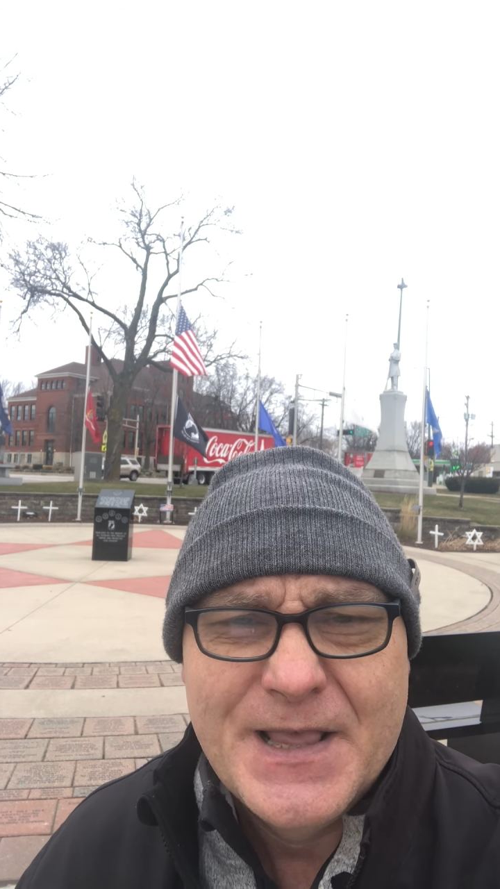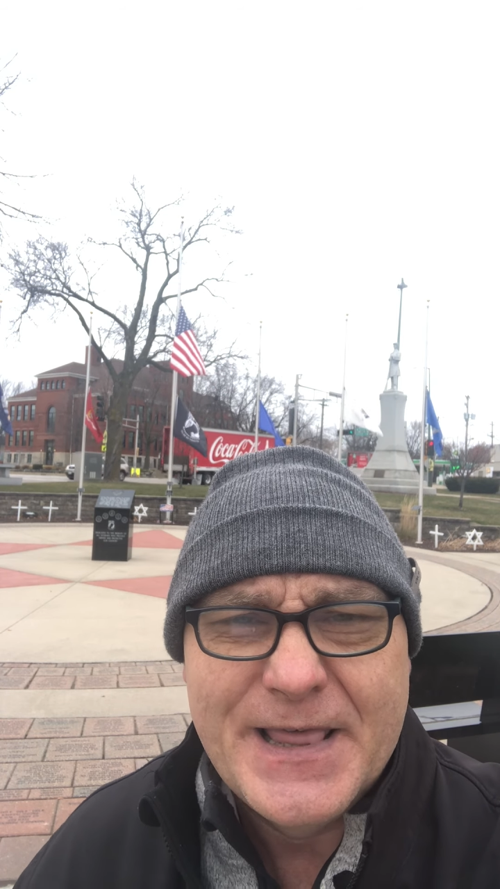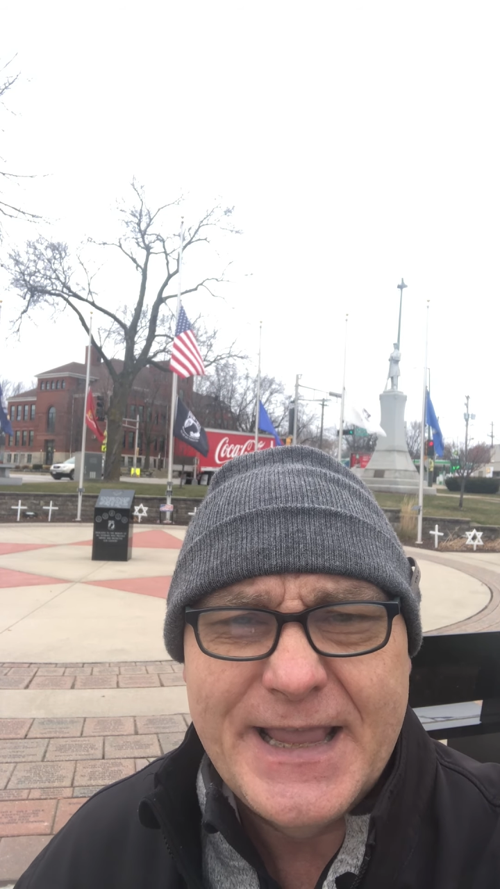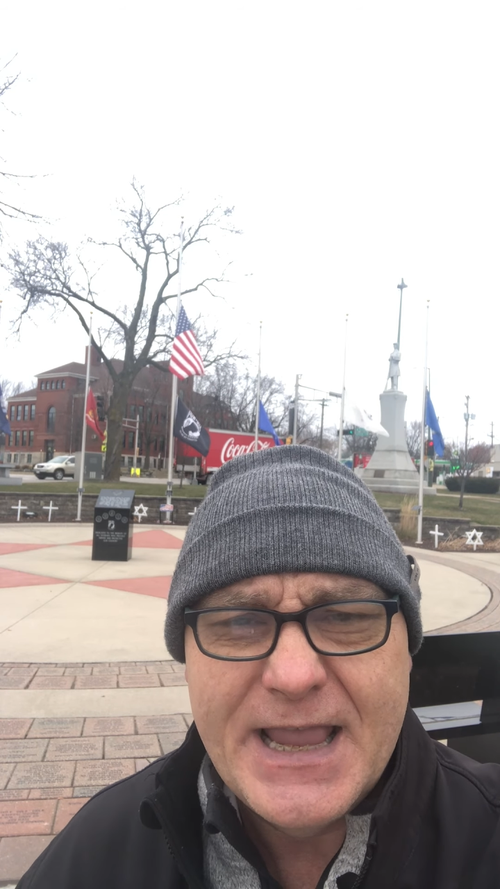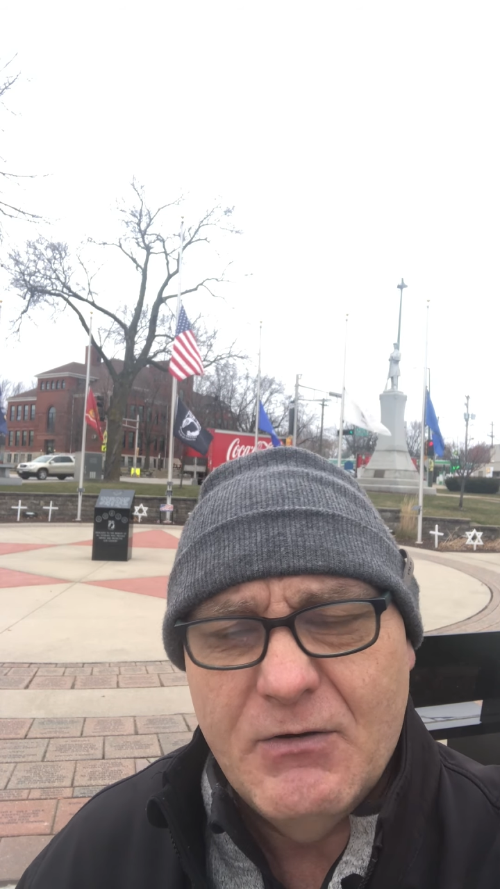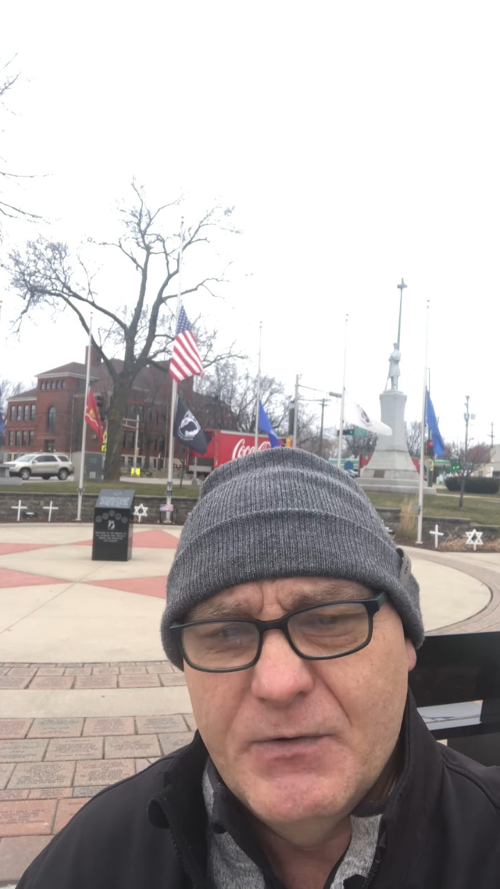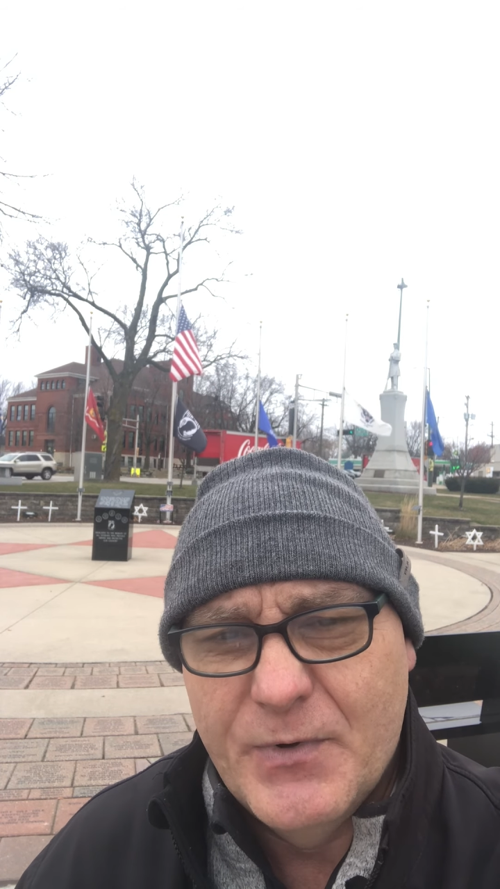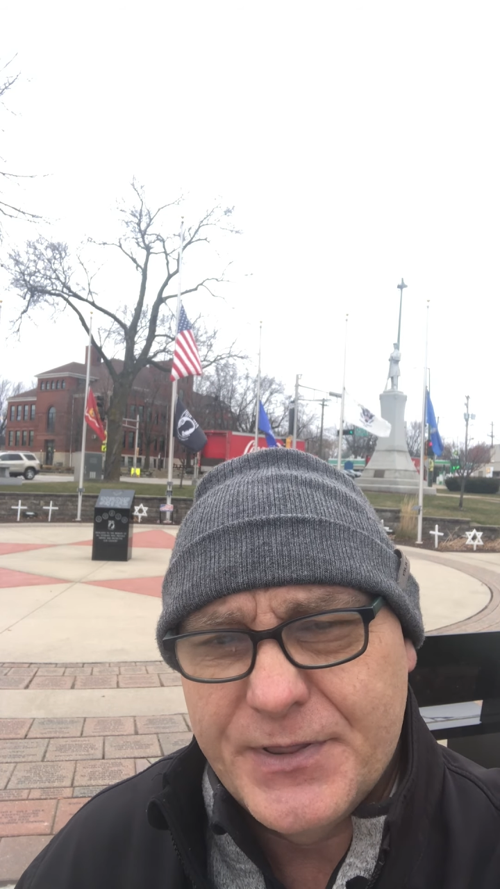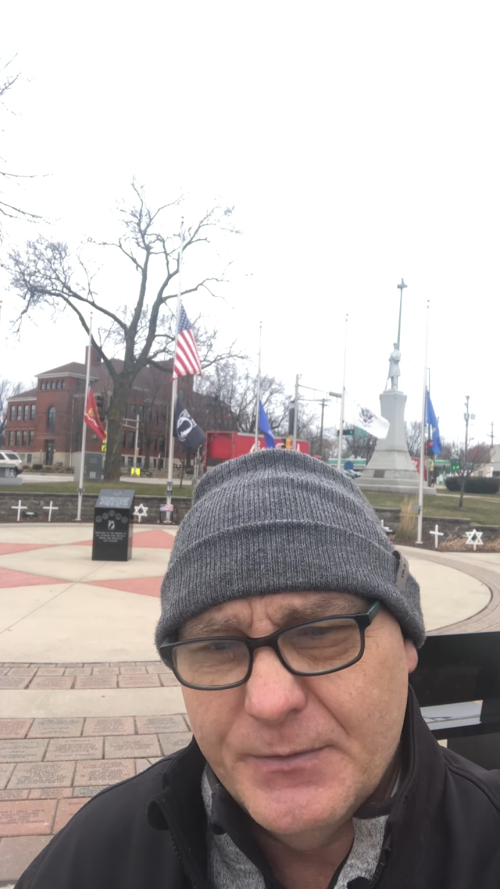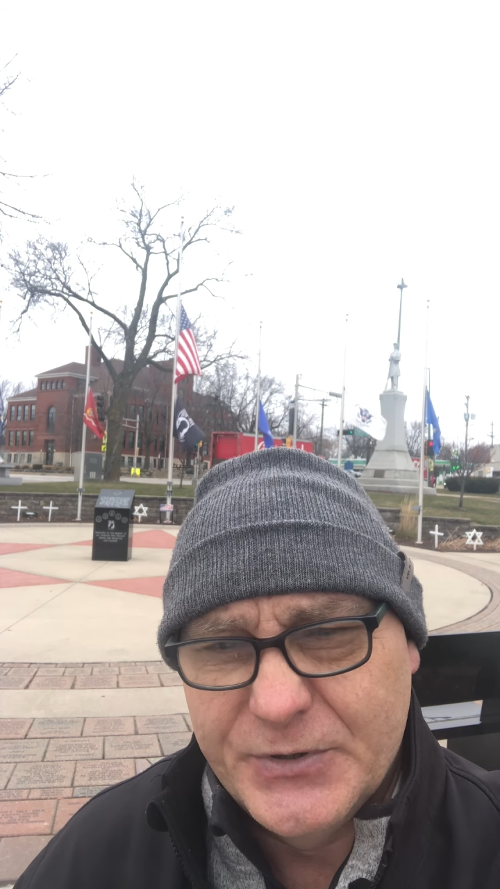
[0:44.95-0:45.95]
They carry
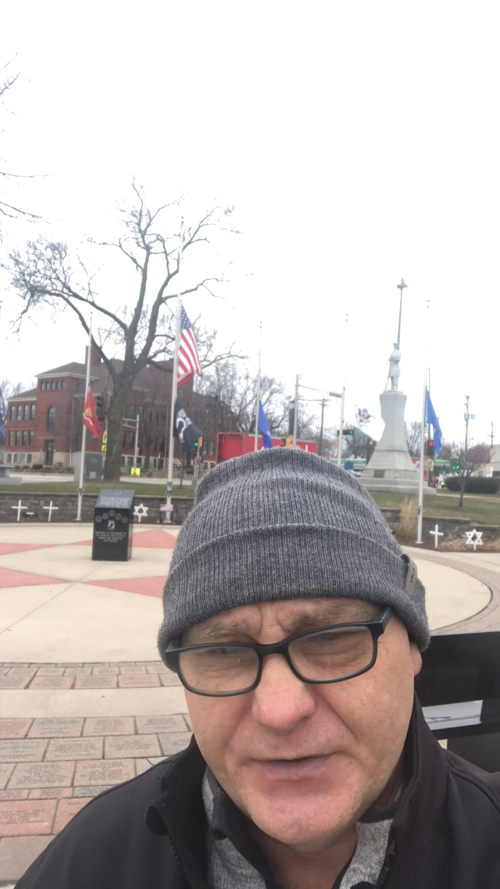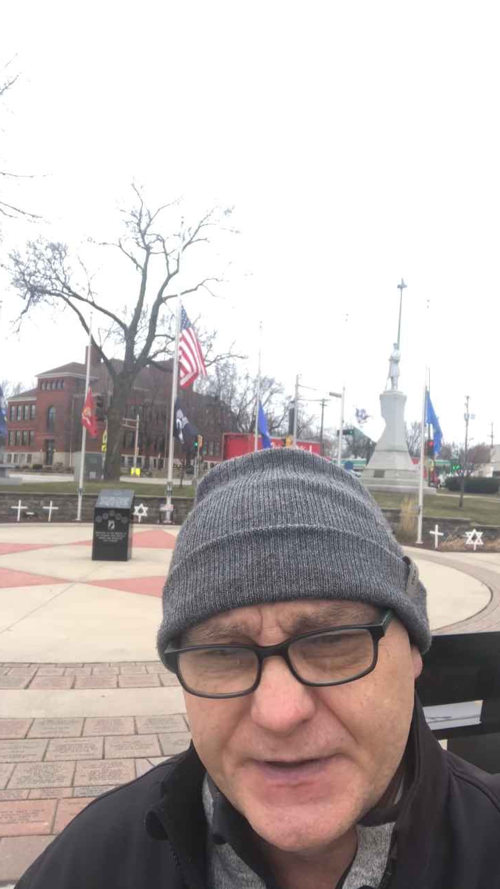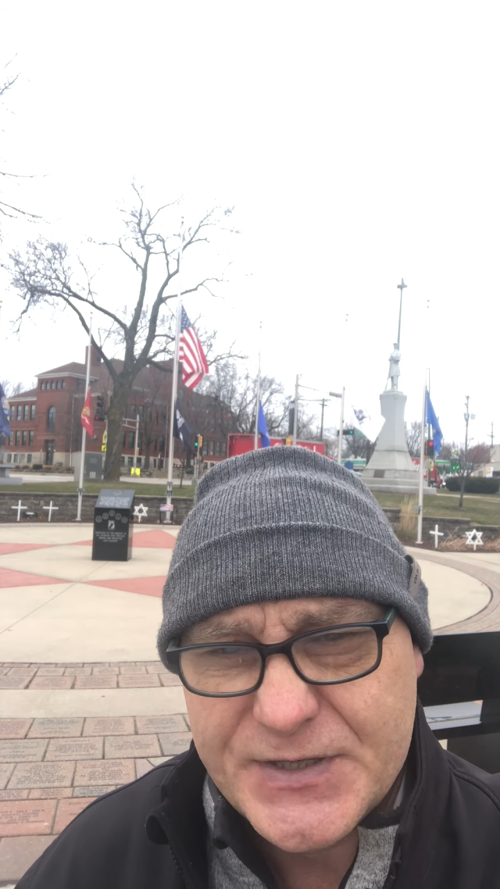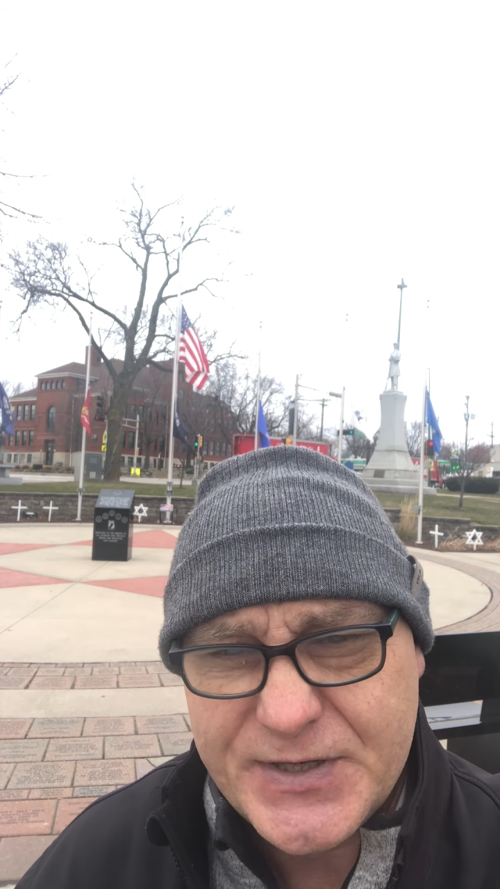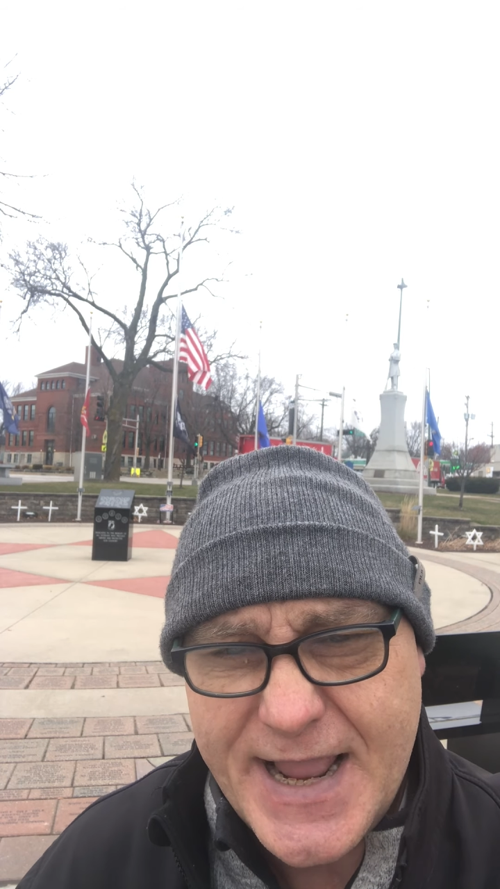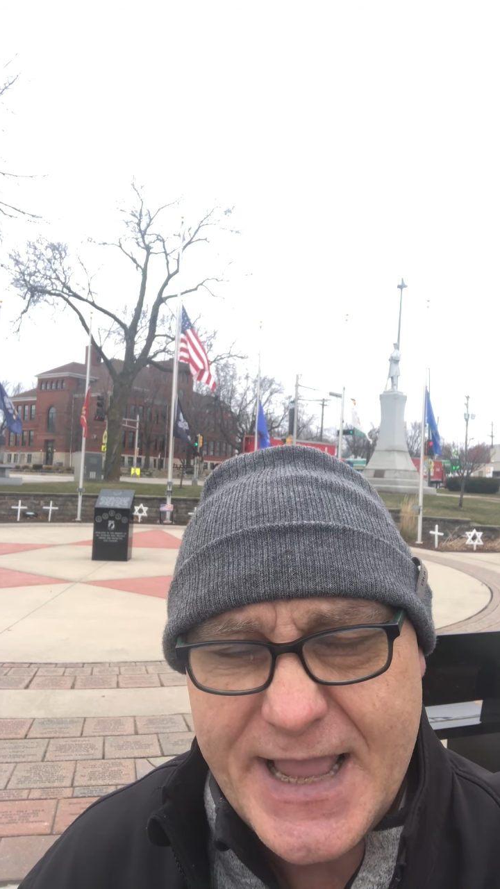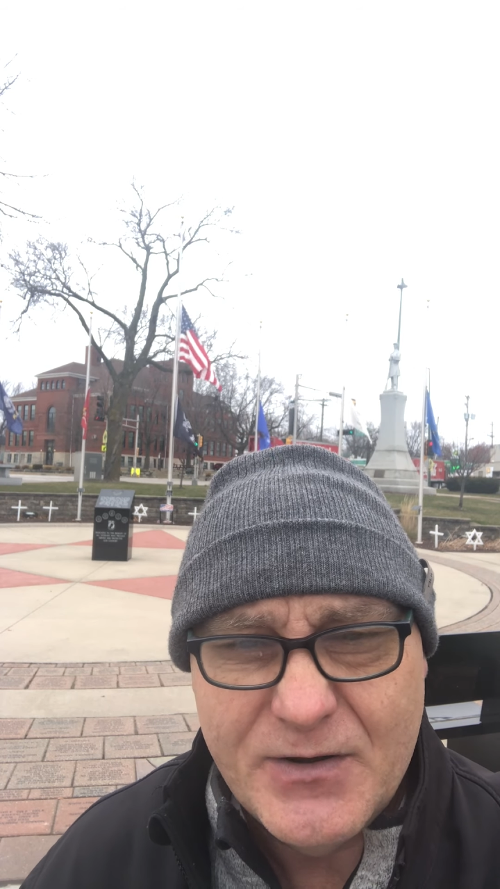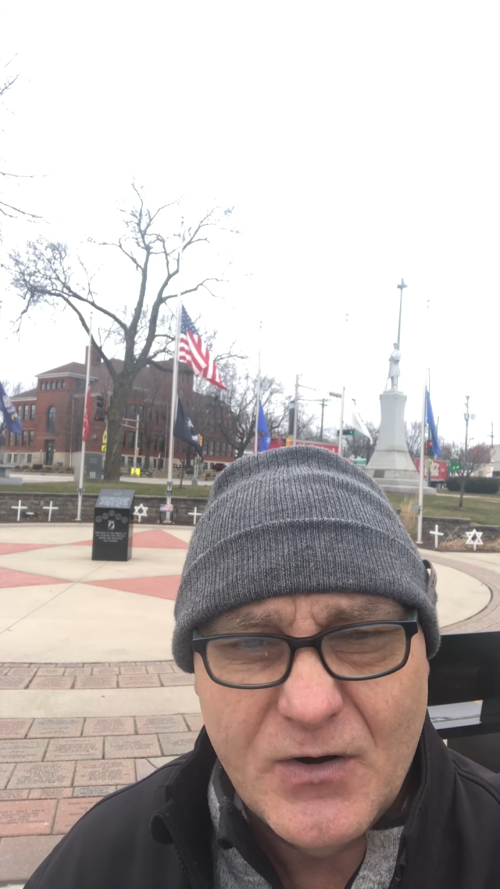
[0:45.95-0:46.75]
with them to this day,